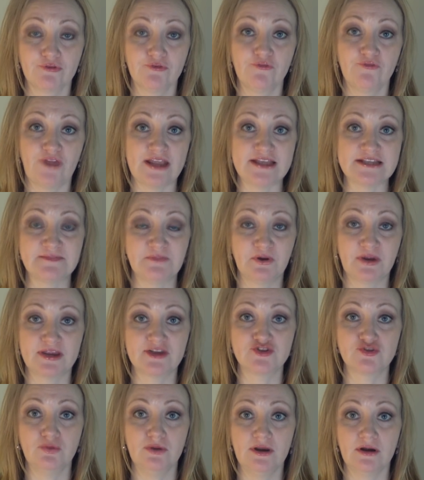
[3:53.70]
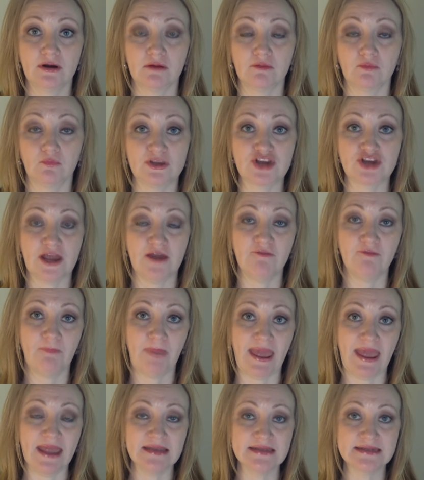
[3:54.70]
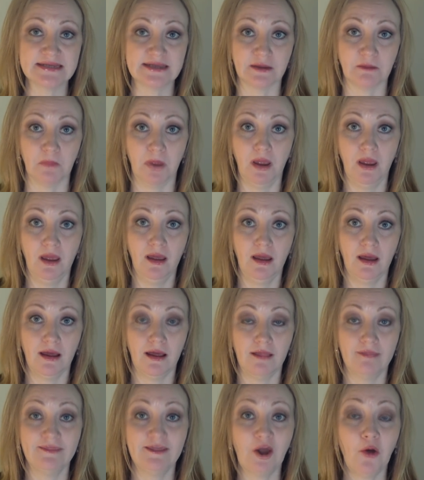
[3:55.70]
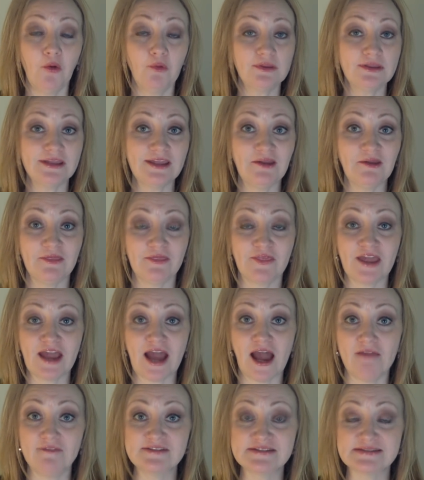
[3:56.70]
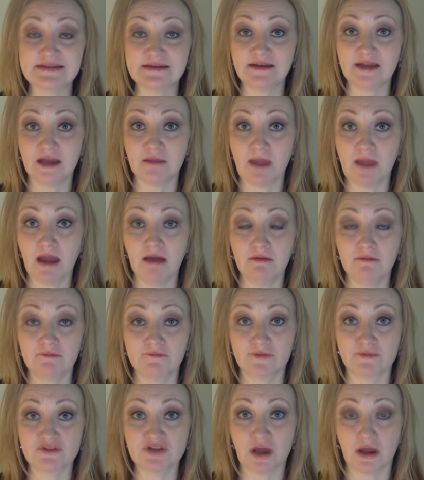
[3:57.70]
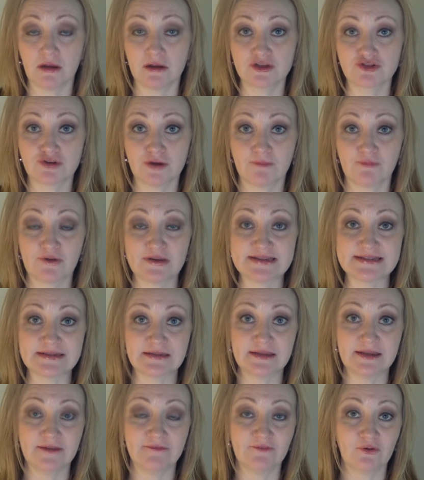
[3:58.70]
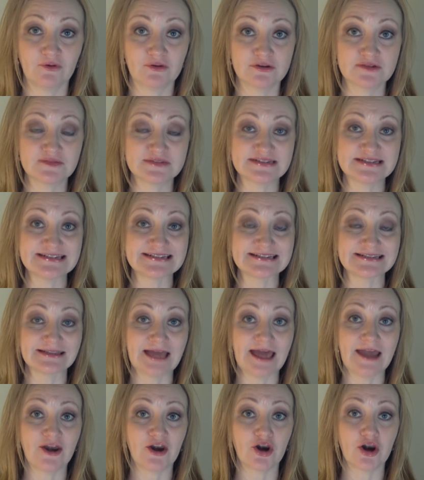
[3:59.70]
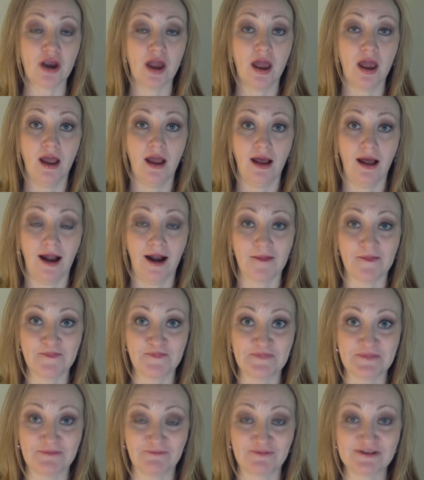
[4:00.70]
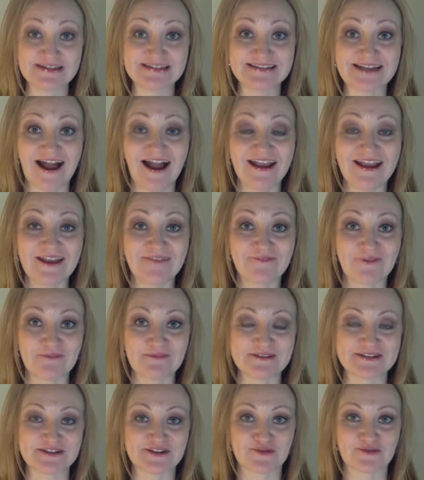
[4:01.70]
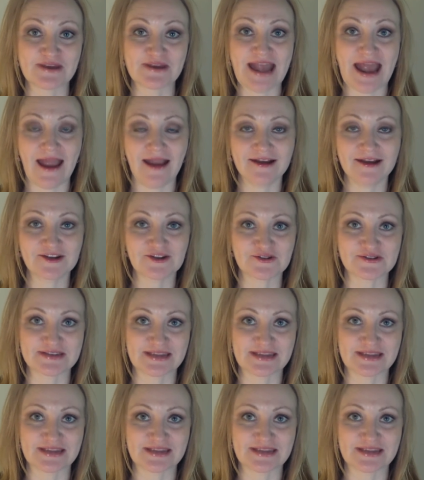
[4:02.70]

Facebook and Twitter, which have banned him. Uh, the only thing I've seen come out from Donald Trump recently, of course, was his letter um, resigning from the Screen Actors